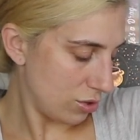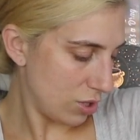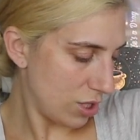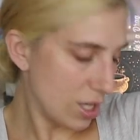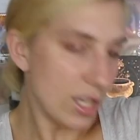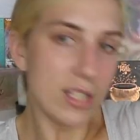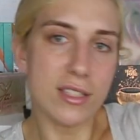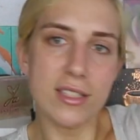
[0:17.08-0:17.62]

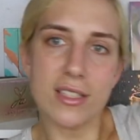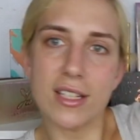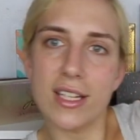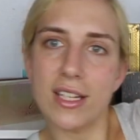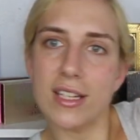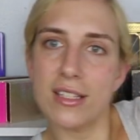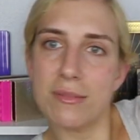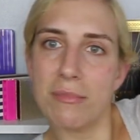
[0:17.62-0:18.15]
this
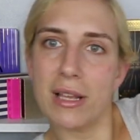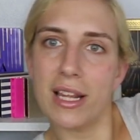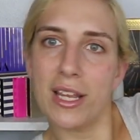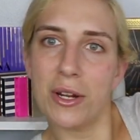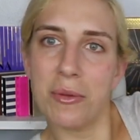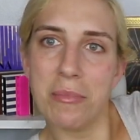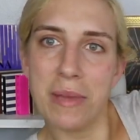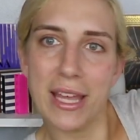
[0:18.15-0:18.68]
is my
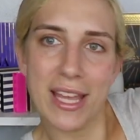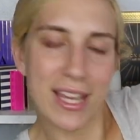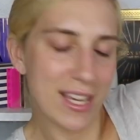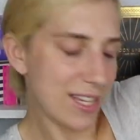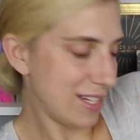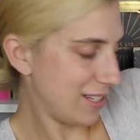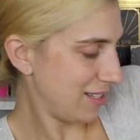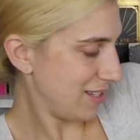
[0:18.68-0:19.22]
little
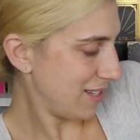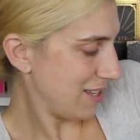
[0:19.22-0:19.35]
man.